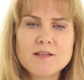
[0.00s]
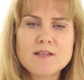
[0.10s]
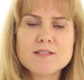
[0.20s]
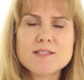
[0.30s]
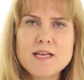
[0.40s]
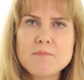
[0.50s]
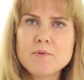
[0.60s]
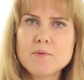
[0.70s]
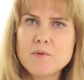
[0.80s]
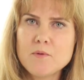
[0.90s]
Step
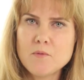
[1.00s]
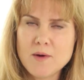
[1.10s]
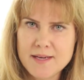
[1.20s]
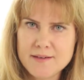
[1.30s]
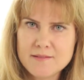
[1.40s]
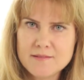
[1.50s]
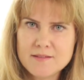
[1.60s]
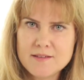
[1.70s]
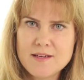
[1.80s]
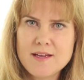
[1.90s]
1
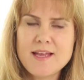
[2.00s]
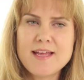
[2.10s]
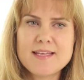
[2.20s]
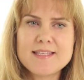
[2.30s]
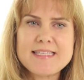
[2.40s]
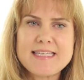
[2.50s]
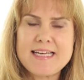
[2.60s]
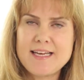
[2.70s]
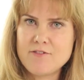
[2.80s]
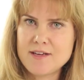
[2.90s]
is
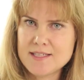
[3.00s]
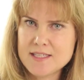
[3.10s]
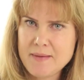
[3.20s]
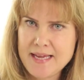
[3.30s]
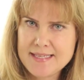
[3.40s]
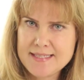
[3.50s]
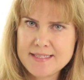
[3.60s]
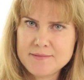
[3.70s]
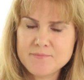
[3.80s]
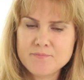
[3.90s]
clearing a
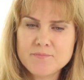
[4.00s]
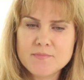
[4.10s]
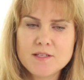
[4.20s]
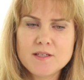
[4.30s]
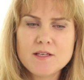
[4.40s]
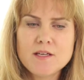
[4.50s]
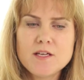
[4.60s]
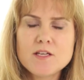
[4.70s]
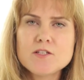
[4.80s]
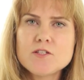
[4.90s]
space.
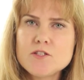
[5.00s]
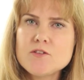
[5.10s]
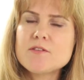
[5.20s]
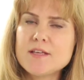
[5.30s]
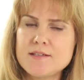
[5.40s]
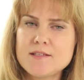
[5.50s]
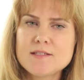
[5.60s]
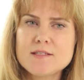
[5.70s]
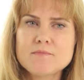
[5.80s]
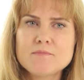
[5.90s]
To do
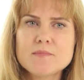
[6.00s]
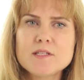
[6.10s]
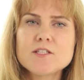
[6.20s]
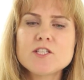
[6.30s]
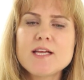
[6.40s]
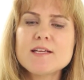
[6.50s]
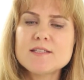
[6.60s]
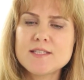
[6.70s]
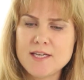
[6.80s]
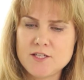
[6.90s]
this, check
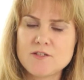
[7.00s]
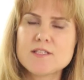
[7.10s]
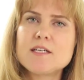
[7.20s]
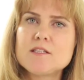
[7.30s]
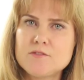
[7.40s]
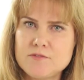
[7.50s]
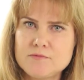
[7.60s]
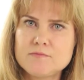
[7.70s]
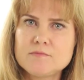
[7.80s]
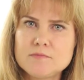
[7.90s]
inside yourself,
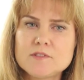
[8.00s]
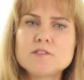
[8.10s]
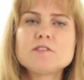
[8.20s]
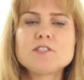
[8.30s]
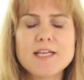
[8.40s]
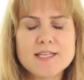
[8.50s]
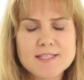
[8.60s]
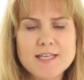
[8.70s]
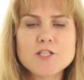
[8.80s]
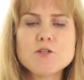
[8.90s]
check
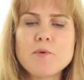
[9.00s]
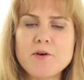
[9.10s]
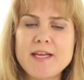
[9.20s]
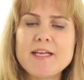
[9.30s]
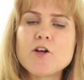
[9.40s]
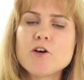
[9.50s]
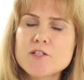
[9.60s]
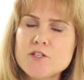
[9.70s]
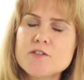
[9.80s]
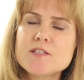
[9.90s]
inside your body and
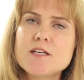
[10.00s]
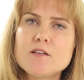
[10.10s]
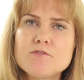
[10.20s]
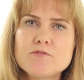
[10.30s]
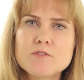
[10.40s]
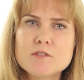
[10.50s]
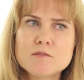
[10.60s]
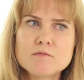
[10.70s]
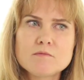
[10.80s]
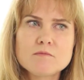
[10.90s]
ask yourself,
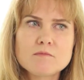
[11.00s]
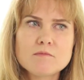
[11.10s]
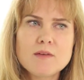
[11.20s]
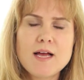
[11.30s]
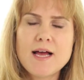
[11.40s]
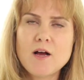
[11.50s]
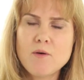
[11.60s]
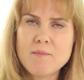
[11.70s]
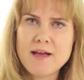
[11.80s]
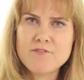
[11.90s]
how
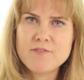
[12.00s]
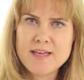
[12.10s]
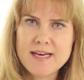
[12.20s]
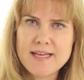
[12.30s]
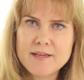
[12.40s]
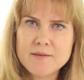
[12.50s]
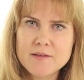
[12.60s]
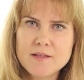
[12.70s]
am I feeling?